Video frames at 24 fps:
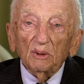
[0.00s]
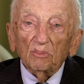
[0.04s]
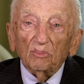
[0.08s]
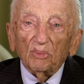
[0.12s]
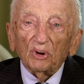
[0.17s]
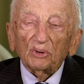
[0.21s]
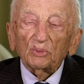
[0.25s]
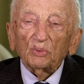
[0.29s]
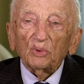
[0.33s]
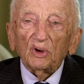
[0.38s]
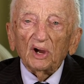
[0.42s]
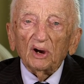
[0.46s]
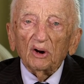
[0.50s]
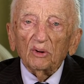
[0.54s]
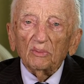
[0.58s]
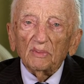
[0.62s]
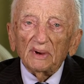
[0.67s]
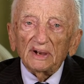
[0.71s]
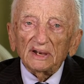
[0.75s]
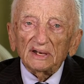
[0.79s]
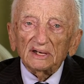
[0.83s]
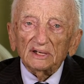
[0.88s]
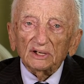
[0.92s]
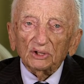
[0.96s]
But we are
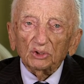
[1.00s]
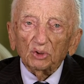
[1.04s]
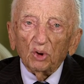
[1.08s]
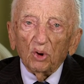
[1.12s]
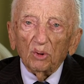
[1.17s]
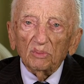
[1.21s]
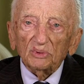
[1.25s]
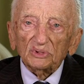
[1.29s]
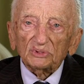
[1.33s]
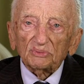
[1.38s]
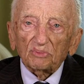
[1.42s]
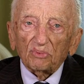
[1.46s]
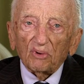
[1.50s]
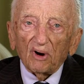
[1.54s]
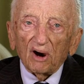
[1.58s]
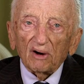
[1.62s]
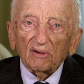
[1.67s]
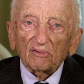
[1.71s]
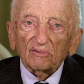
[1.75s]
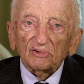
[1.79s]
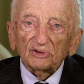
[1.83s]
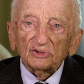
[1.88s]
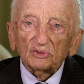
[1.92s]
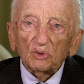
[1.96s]
making enormous
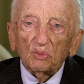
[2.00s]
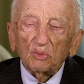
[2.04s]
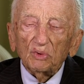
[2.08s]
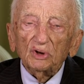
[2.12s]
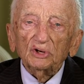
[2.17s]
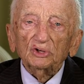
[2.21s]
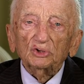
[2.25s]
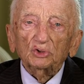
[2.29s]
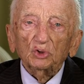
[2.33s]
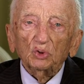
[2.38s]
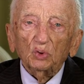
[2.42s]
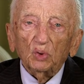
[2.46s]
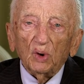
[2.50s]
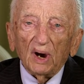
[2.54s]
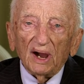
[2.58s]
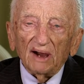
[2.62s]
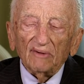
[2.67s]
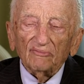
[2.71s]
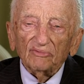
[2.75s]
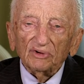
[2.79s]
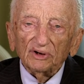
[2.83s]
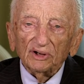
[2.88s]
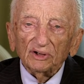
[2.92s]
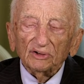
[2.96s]
progress. We do
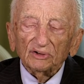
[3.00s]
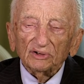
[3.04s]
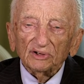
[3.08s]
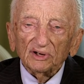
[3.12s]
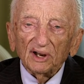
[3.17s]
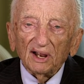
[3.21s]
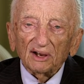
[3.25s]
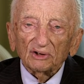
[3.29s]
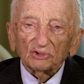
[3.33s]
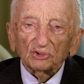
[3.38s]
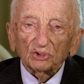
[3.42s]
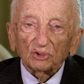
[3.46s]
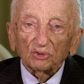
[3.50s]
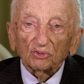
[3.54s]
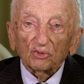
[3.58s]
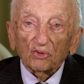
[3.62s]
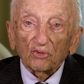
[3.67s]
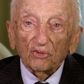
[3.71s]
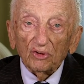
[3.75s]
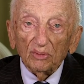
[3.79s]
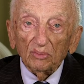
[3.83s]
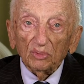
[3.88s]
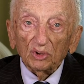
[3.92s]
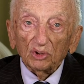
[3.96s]
have an international
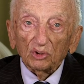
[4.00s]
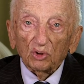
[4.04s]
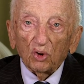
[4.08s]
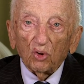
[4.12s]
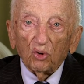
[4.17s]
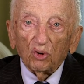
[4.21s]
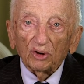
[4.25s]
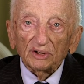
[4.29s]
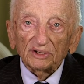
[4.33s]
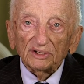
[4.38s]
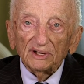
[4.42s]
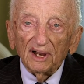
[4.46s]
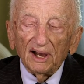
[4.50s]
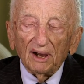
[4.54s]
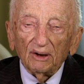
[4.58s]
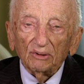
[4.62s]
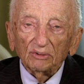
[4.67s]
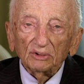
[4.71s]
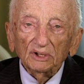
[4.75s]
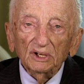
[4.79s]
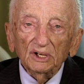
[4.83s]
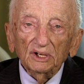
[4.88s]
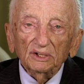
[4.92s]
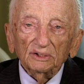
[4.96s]
criminal court
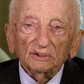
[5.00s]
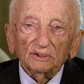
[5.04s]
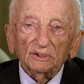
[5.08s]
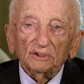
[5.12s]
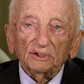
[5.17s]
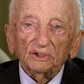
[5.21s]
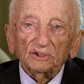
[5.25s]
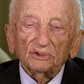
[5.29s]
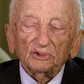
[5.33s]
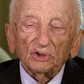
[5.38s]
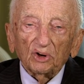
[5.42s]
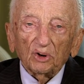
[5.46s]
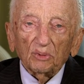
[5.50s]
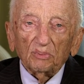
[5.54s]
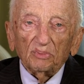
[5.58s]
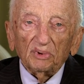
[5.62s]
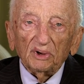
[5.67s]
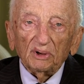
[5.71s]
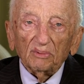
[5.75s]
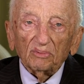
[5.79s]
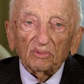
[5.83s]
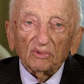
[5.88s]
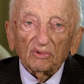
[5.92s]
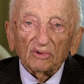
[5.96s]
now to deter
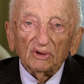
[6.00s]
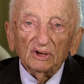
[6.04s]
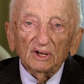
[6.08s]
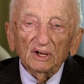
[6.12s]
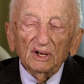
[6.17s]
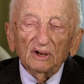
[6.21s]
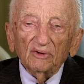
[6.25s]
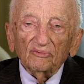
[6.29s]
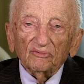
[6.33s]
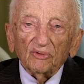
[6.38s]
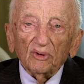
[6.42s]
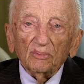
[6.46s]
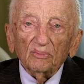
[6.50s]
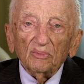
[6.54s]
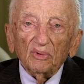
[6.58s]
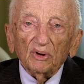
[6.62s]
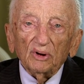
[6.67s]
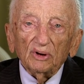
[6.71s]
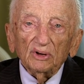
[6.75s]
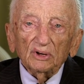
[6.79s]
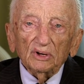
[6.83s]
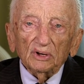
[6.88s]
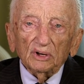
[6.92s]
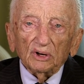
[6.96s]
people from
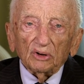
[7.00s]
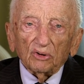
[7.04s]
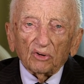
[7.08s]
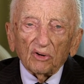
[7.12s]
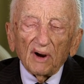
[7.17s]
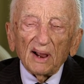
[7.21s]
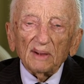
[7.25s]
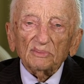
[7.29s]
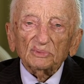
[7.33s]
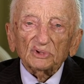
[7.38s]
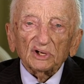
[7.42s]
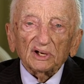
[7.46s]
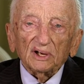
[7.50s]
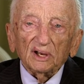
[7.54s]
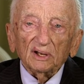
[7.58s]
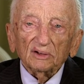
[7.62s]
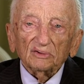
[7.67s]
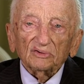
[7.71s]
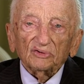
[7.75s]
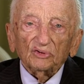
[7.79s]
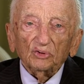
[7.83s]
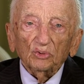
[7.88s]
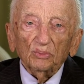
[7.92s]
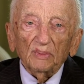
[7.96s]
crimes
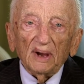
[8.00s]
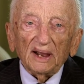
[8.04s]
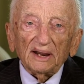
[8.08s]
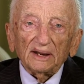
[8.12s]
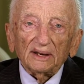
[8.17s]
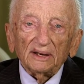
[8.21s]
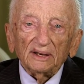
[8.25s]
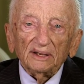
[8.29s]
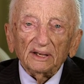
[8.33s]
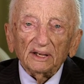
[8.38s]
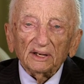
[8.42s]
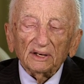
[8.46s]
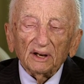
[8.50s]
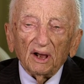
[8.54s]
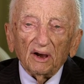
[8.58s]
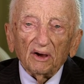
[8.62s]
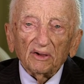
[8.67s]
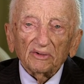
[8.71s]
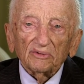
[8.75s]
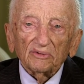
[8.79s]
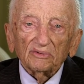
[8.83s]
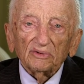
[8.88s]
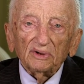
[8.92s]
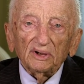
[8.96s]
against humanity and
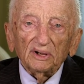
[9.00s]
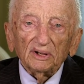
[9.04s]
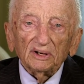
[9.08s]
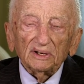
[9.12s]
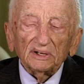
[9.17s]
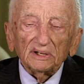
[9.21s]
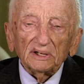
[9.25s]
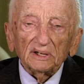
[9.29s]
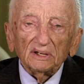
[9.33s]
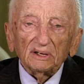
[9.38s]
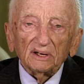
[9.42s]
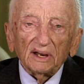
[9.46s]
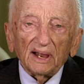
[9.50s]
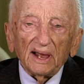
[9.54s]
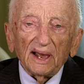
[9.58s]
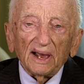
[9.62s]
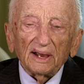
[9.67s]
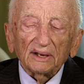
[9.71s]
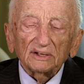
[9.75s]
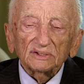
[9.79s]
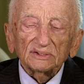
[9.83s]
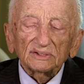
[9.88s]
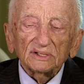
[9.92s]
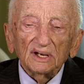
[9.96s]
other illegal
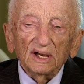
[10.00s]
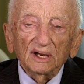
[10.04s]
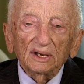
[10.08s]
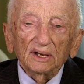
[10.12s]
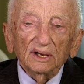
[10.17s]
acts.